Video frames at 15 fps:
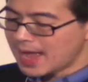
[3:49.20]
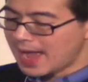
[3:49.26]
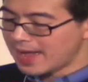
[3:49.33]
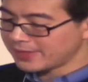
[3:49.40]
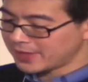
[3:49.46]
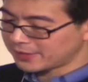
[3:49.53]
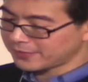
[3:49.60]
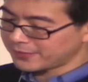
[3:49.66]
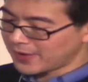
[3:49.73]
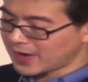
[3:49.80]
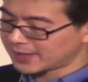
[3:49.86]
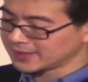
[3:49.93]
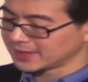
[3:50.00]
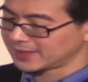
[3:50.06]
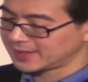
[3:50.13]
And then
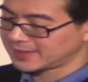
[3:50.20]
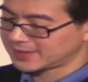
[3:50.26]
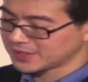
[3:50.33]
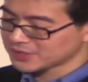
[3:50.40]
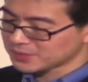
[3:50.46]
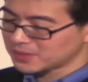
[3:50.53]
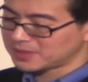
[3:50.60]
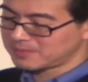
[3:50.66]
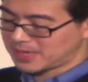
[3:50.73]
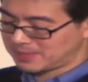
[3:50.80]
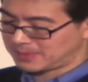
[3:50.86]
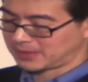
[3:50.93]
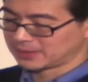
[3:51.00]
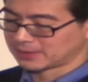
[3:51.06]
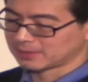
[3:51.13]
finally, this one may
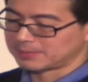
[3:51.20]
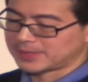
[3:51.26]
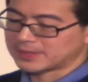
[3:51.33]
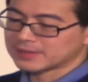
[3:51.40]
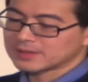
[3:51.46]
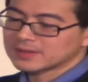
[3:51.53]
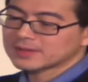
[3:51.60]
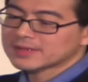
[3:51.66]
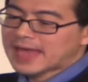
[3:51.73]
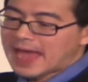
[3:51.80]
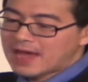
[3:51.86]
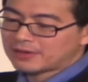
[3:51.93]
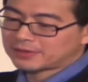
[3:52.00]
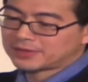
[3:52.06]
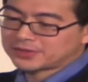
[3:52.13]
be a little bit
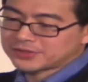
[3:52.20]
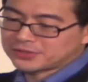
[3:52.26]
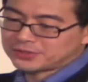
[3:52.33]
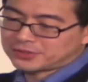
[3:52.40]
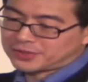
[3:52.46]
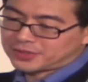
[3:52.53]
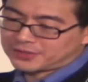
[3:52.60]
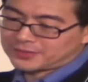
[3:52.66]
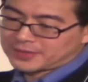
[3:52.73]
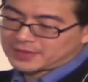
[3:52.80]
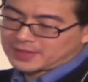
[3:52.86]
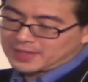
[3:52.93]
counterintuitive.